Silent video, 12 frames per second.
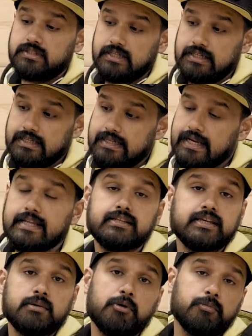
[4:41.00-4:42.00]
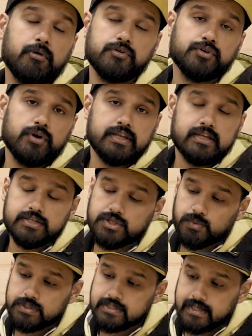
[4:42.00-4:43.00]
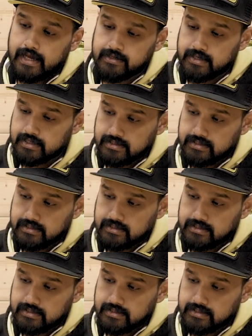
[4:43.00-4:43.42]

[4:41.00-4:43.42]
the great thing about Powertronic ECU is that